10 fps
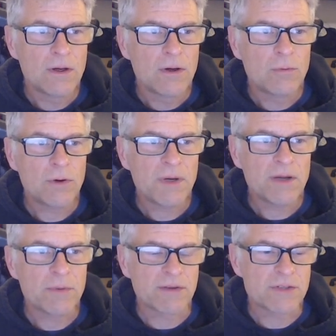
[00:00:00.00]
What my
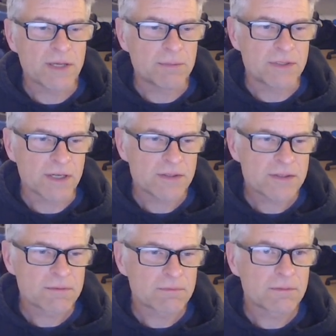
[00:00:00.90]
wave shaper
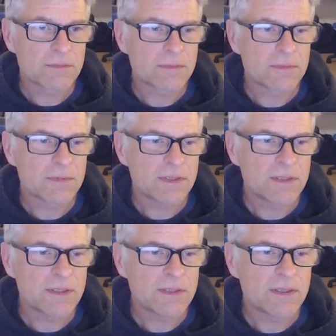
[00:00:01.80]
does
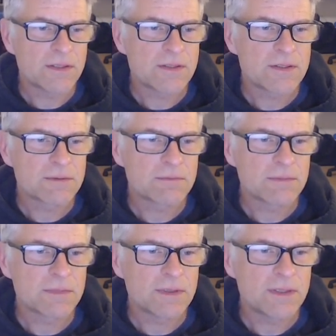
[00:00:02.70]
is
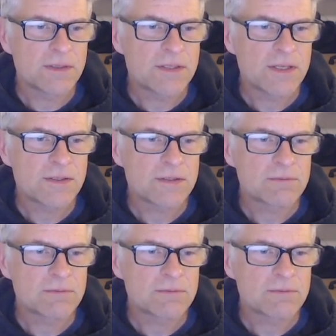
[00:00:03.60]
it says,